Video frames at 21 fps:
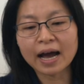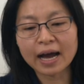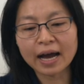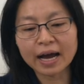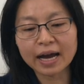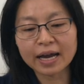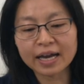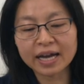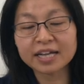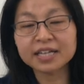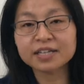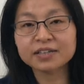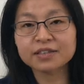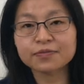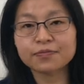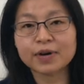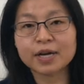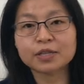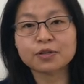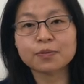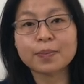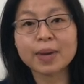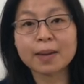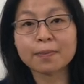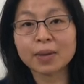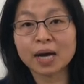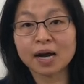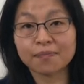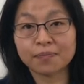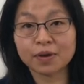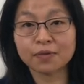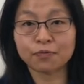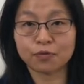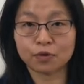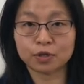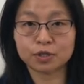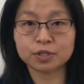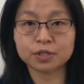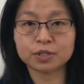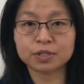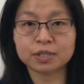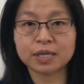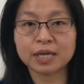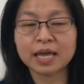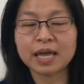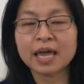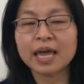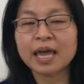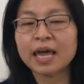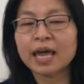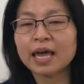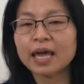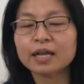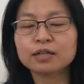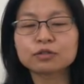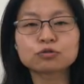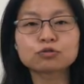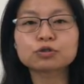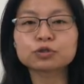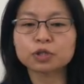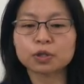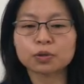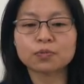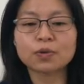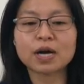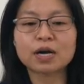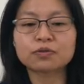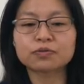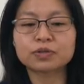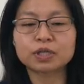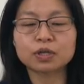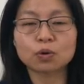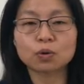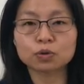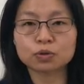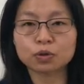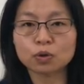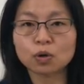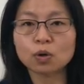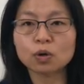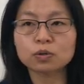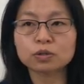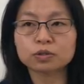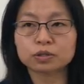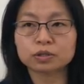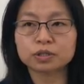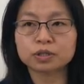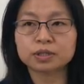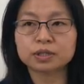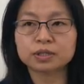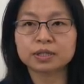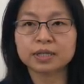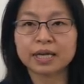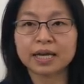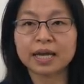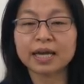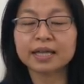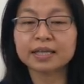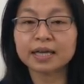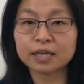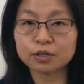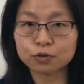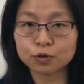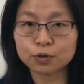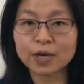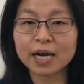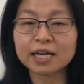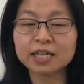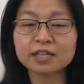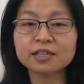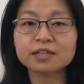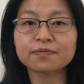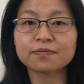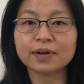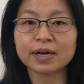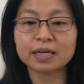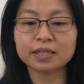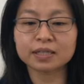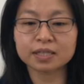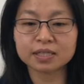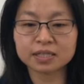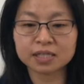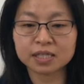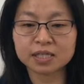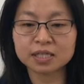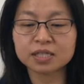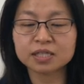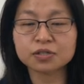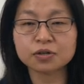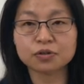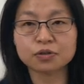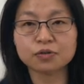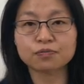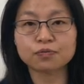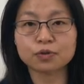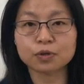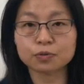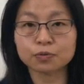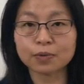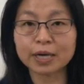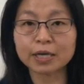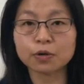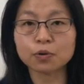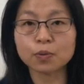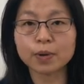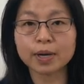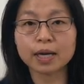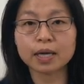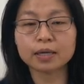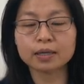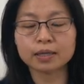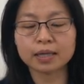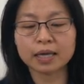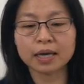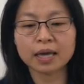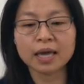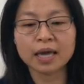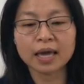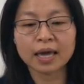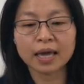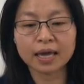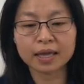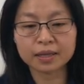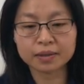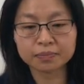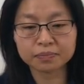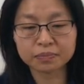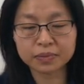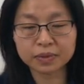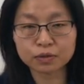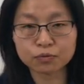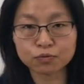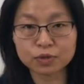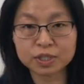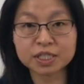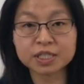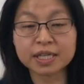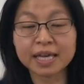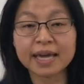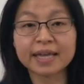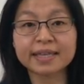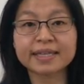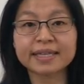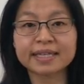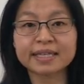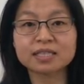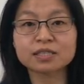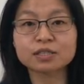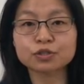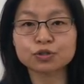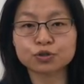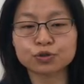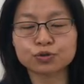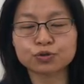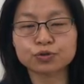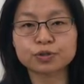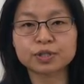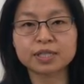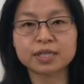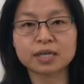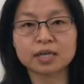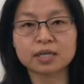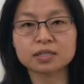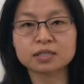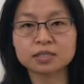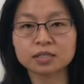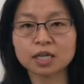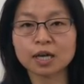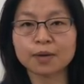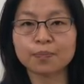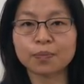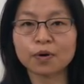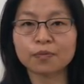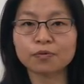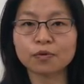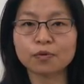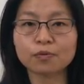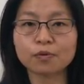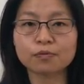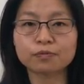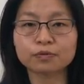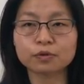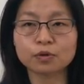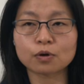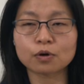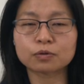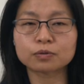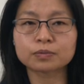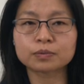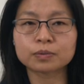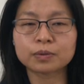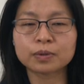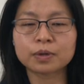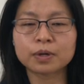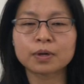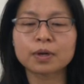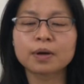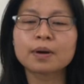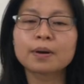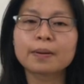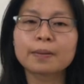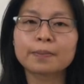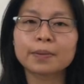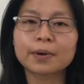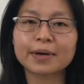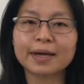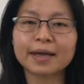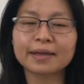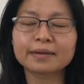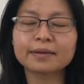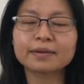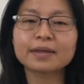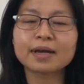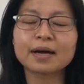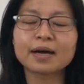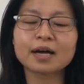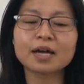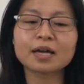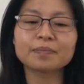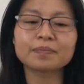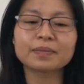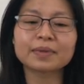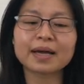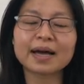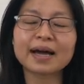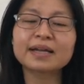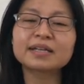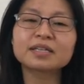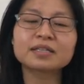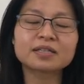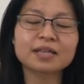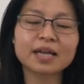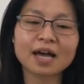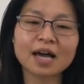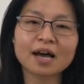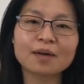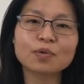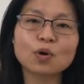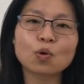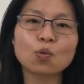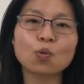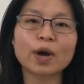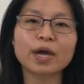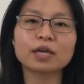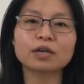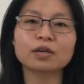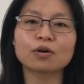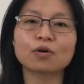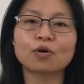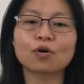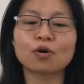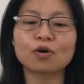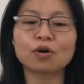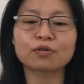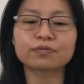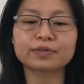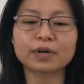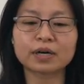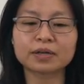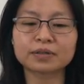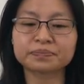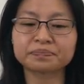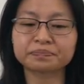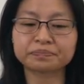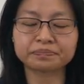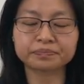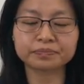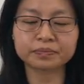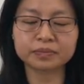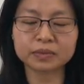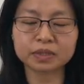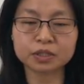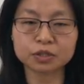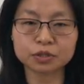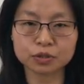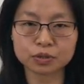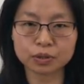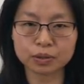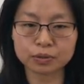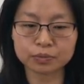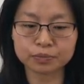I identified the mem copy first and looked around the all the callers. And I could identify this integer on the floor right away, and which can yield to the uh, stack buffer overflow. But at the time, I didn't have a way of uh, just